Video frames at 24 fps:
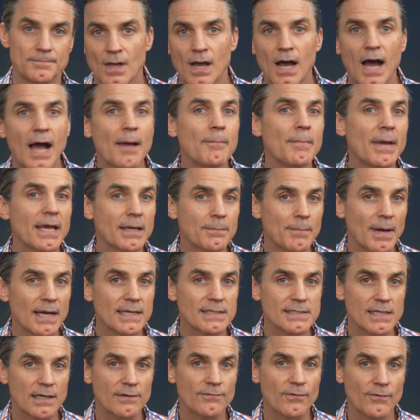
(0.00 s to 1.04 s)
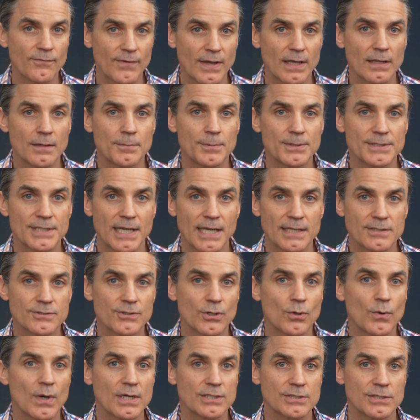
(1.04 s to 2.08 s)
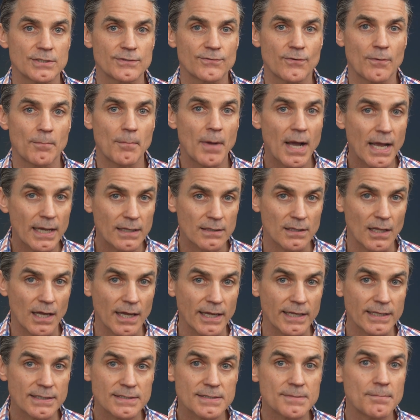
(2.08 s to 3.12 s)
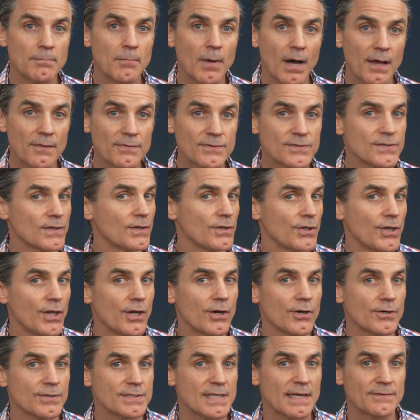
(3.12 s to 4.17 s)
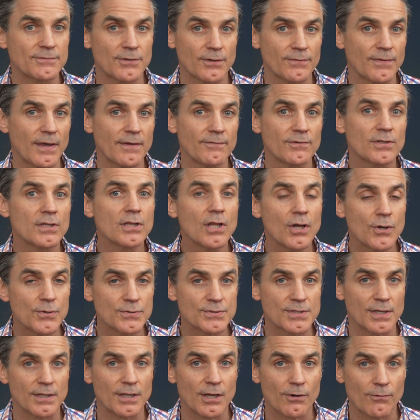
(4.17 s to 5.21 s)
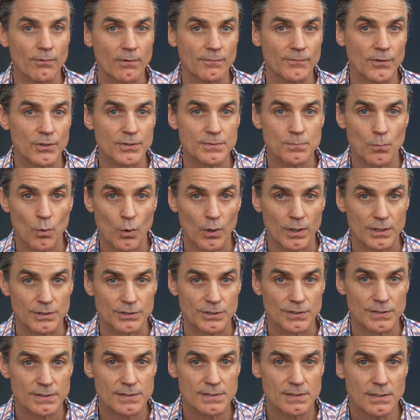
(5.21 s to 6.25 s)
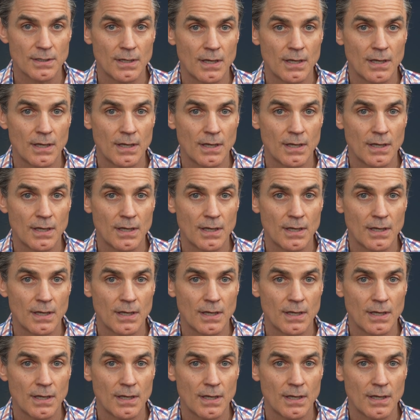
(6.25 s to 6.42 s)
I make myself available to answer questions from my clients months and years after they've closed on their reverse mortgages.